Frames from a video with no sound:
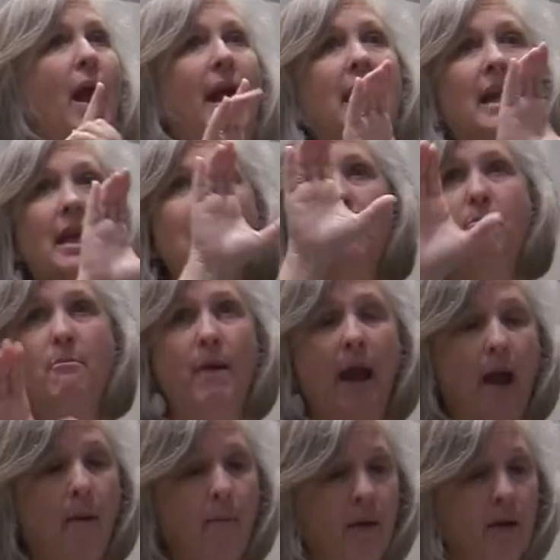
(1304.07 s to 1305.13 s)
So your
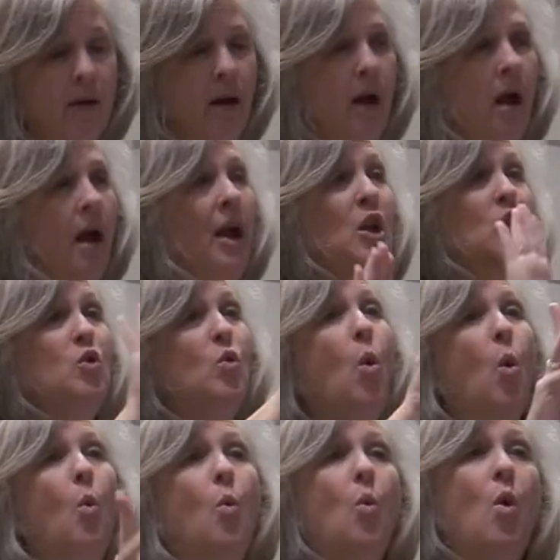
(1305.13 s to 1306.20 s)
world, you have people
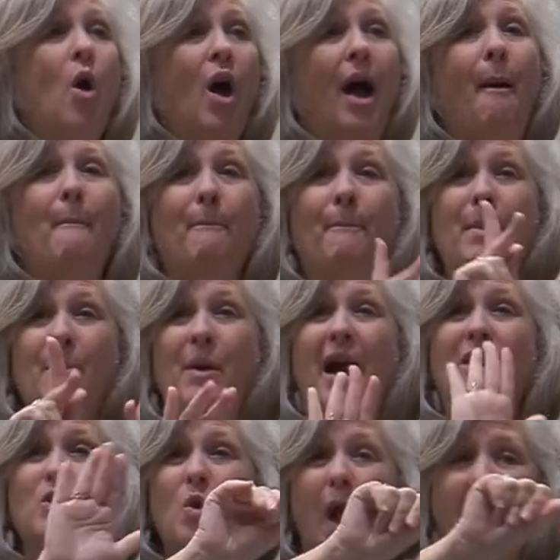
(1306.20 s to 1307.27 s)
in your world. They will
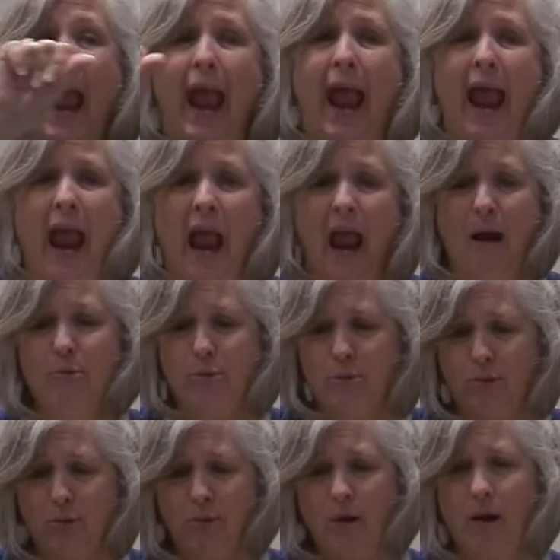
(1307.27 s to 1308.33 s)
not listen to anybody else
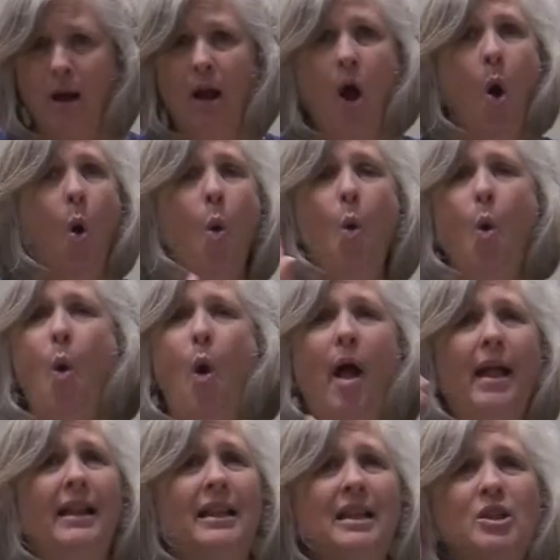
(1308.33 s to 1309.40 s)
but you.
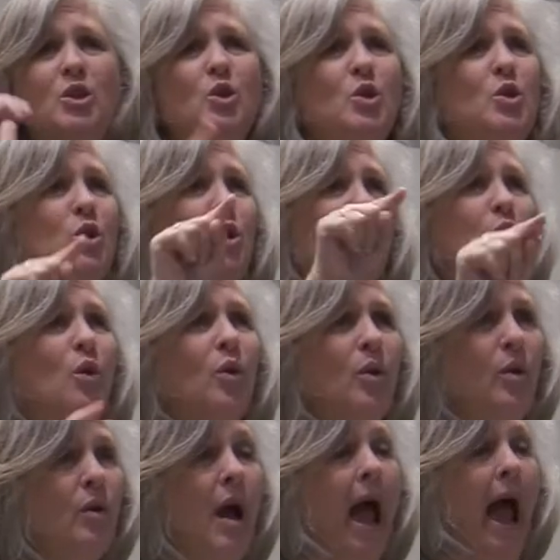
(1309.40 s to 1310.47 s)
I've led people to
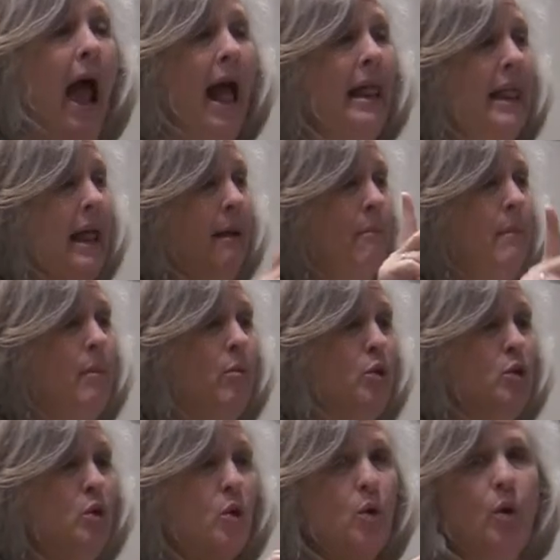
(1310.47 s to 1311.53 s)
Christ because I was born in
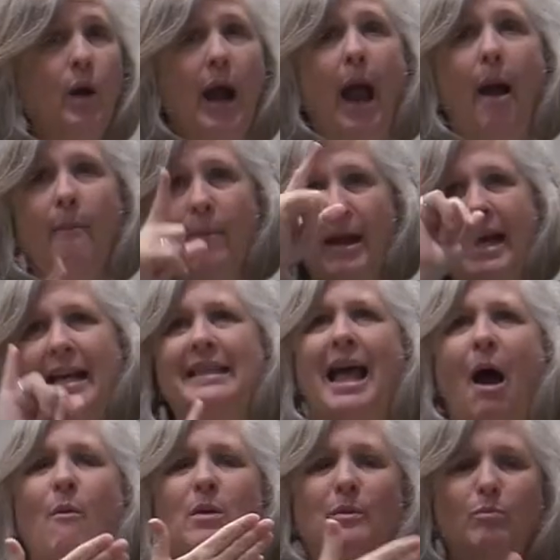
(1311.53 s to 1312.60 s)
Arkansas.
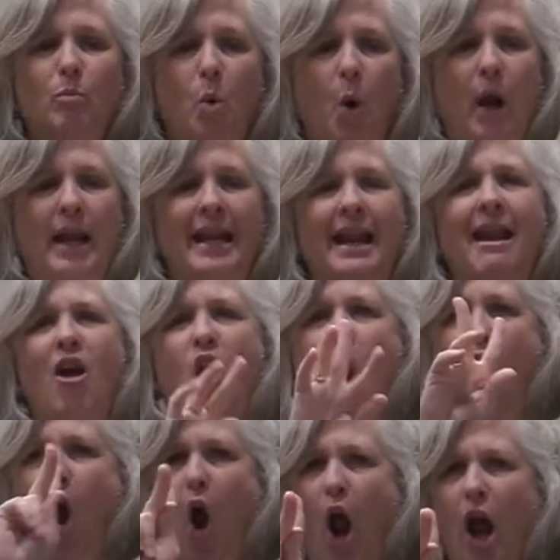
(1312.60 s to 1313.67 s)
And don't bring
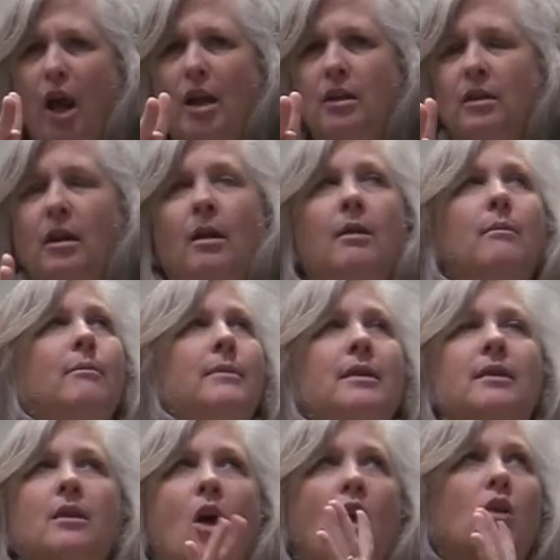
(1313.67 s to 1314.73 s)
up Bill Clinton. At least we
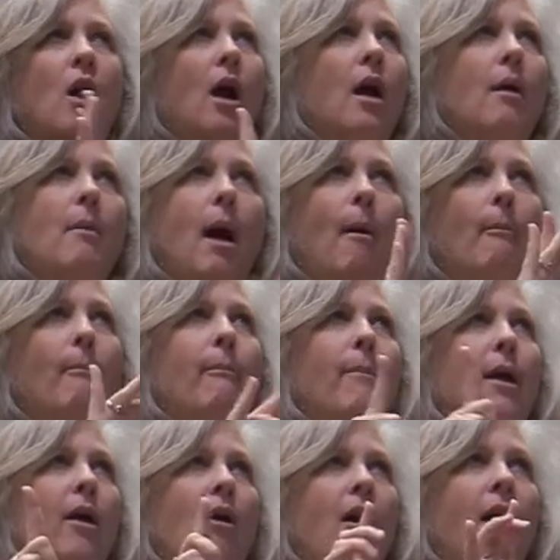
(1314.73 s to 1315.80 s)
got rid of him.
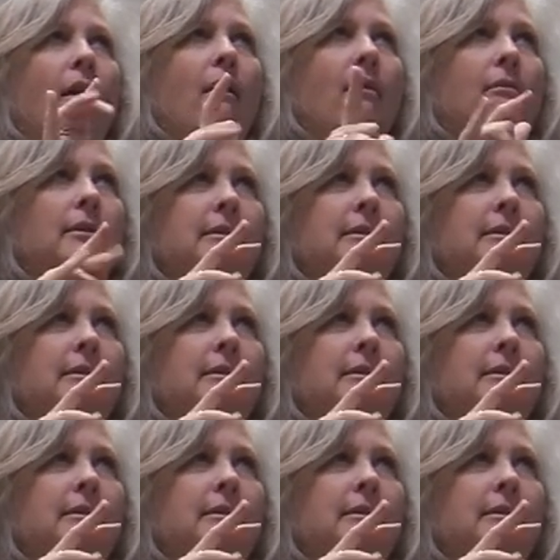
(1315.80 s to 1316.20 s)
I've